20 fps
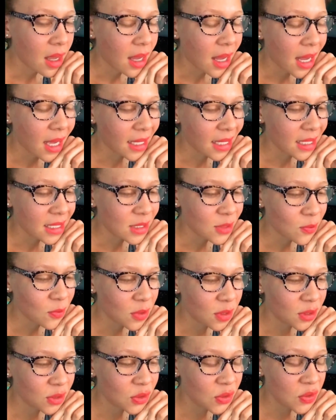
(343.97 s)
I guess
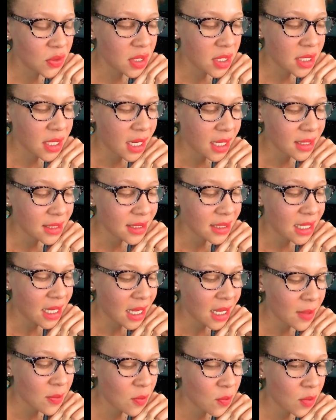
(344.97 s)
we'll tune in next
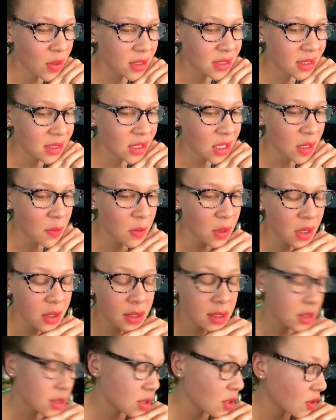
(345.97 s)
time. What's going to be on
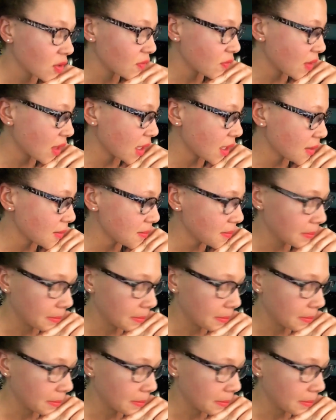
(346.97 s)
the stove then?